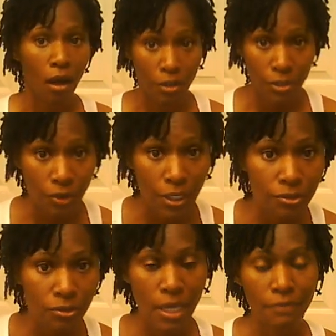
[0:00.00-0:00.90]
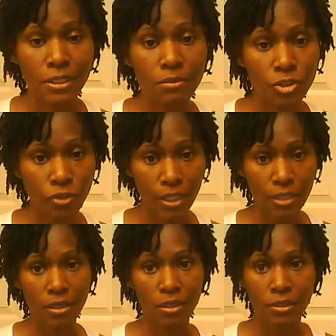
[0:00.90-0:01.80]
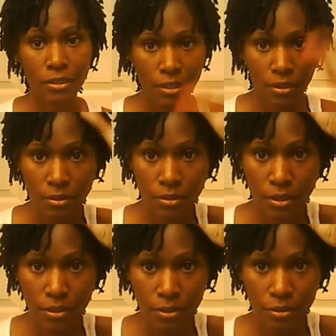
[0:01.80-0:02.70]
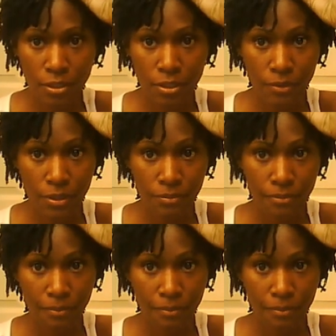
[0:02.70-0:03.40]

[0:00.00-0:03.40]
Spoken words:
although I do have some straggle-alongs, such as this one.